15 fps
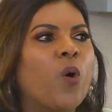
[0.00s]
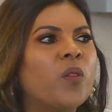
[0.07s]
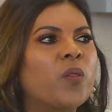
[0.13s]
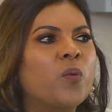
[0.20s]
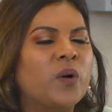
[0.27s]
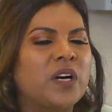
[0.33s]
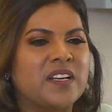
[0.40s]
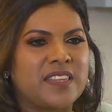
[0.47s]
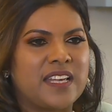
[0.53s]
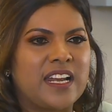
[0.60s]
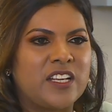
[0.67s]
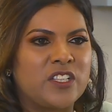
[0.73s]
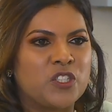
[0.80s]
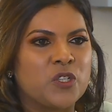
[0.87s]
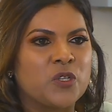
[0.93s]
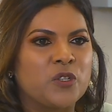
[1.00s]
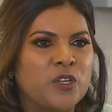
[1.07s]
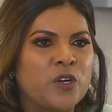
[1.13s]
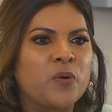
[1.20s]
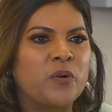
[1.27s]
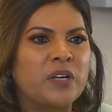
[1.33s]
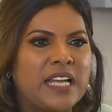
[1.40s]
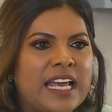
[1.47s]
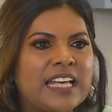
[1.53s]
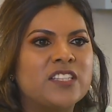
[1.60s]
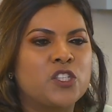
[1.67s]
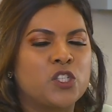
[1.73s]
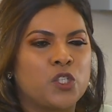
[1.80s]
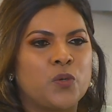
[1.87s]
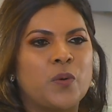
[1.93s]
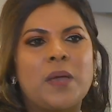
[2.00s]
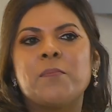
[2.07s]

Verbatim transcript: all the work that I do, you know, relates to